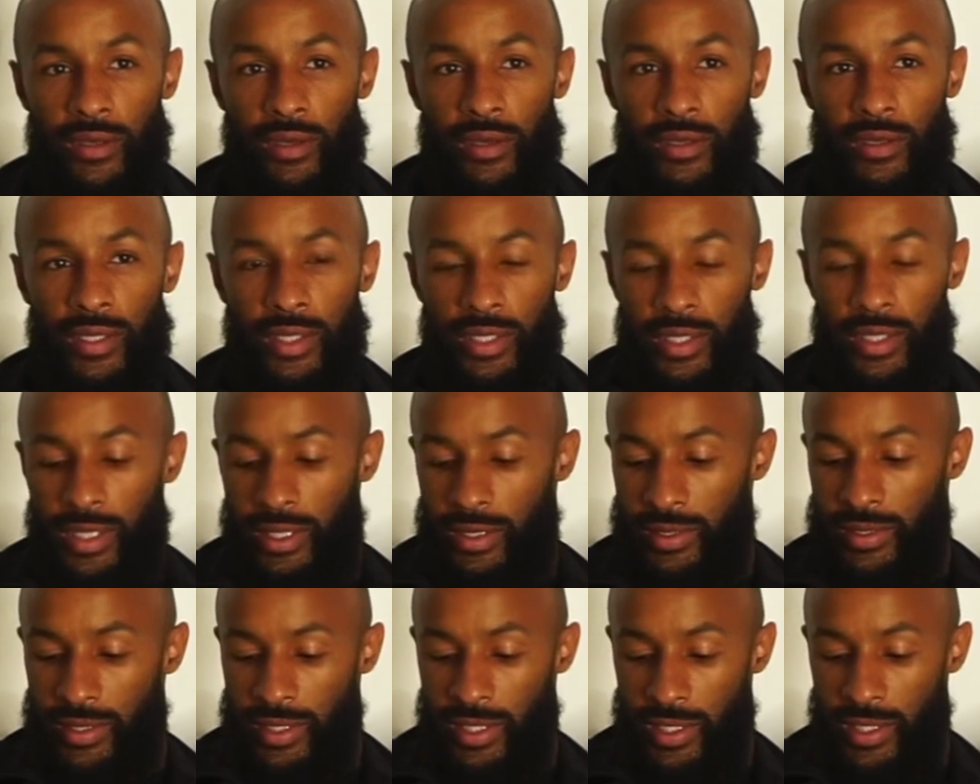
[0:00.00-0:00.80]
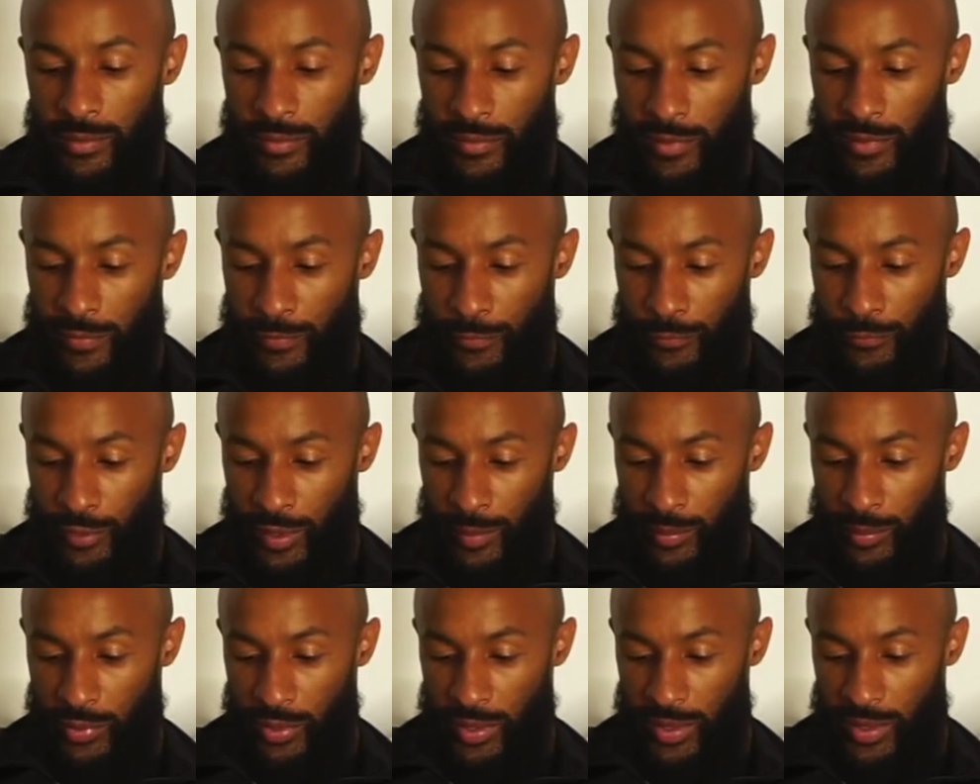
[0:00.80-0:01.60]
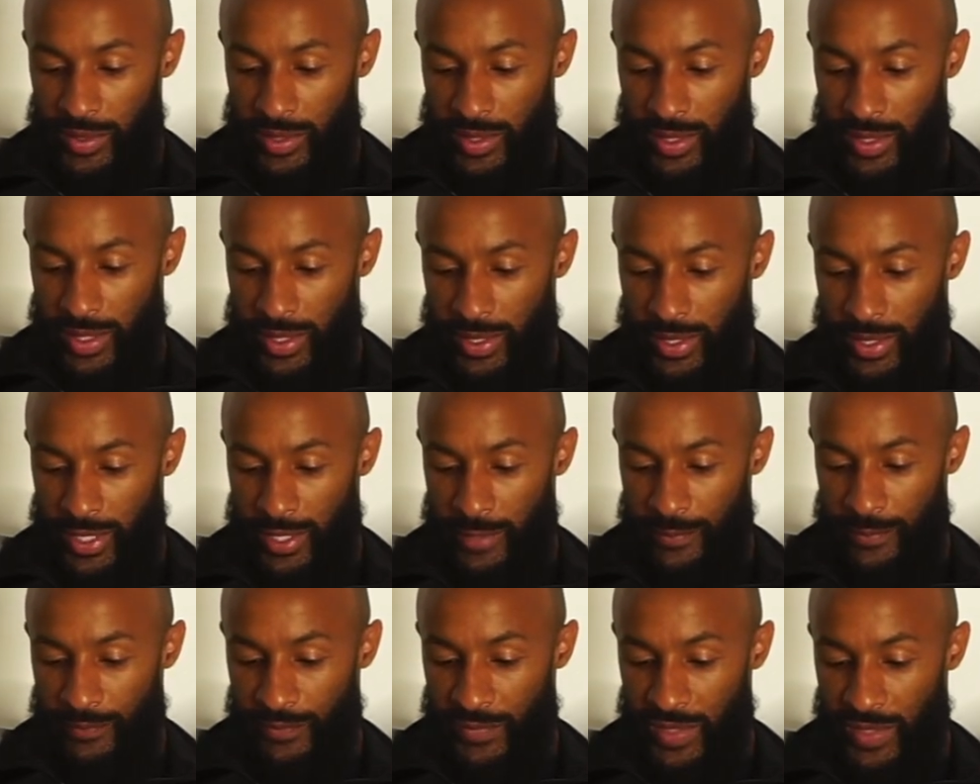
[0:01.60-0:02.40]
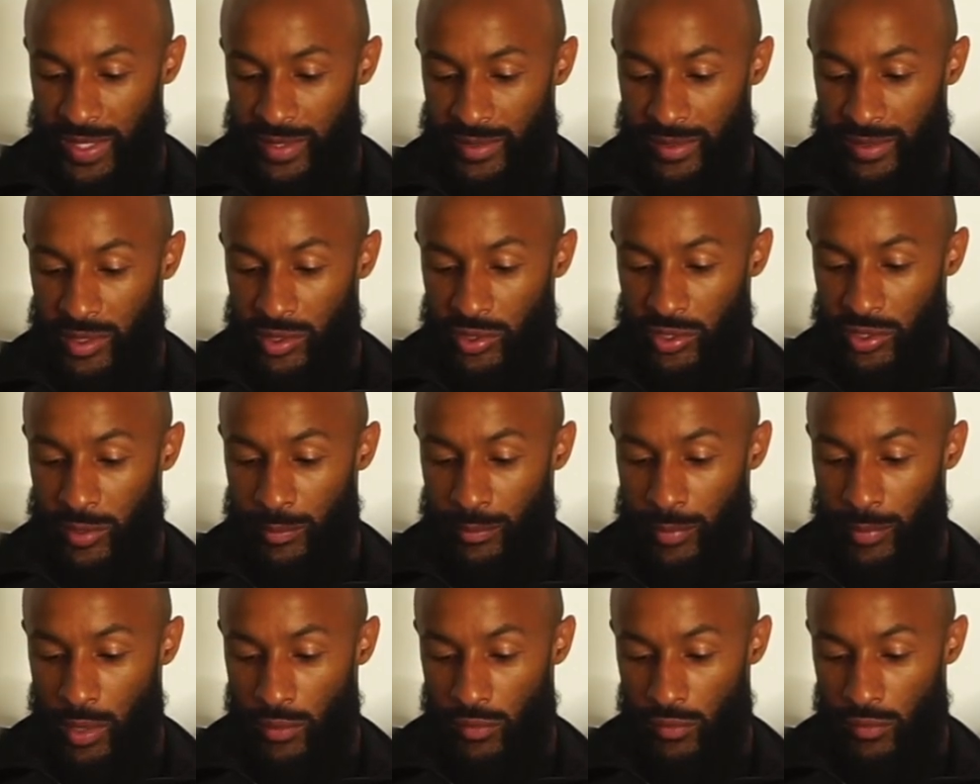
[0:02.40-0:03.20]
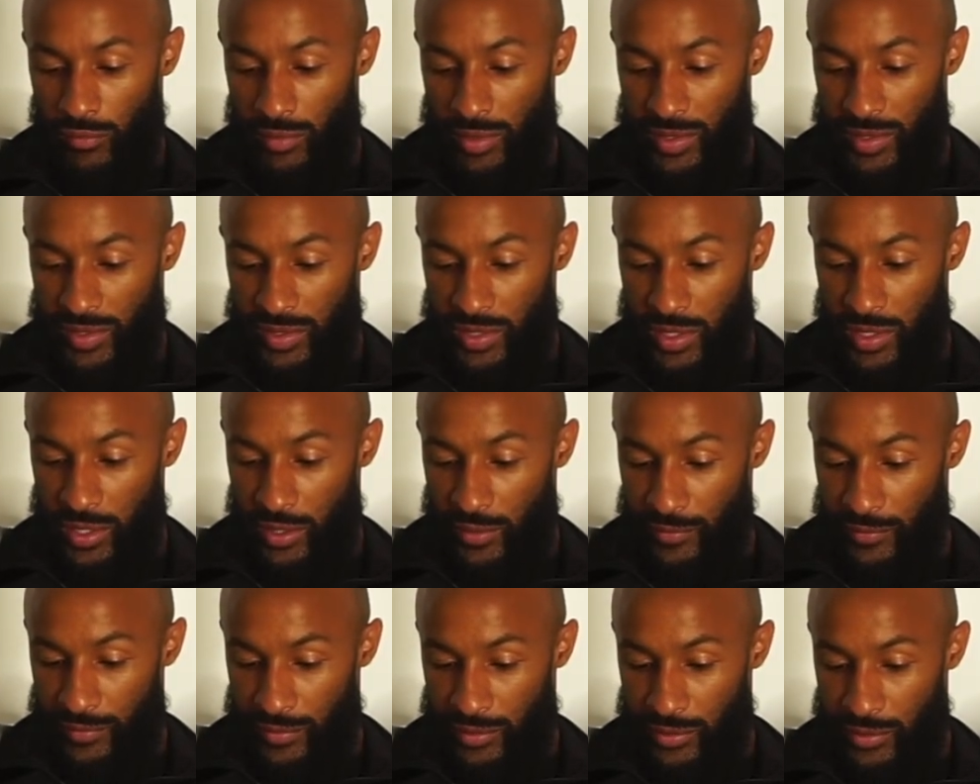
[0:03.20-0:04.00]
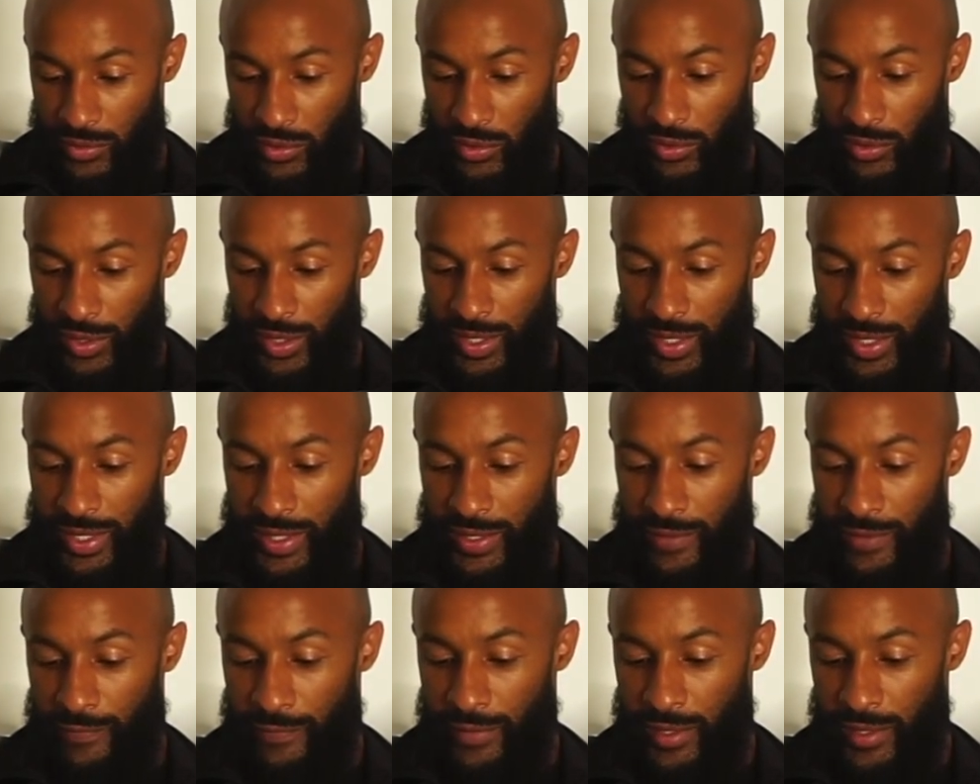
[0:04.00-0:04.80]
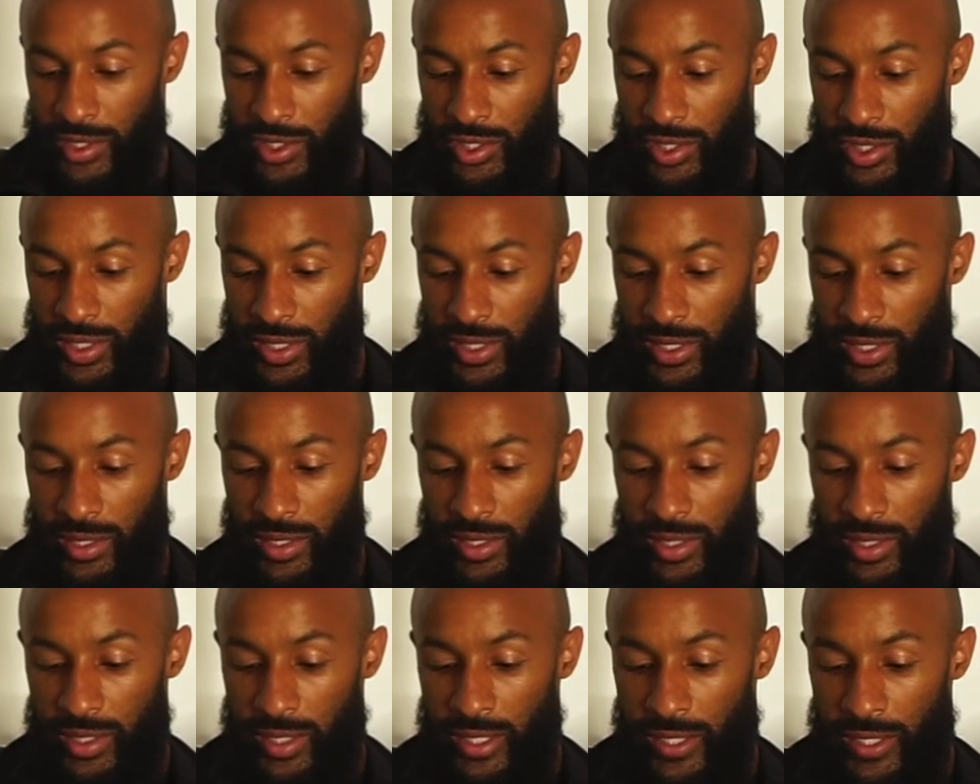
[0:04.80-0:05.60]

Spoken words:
earning their team the 3 points in that game. Islington Borough Reserves took on East Finchley.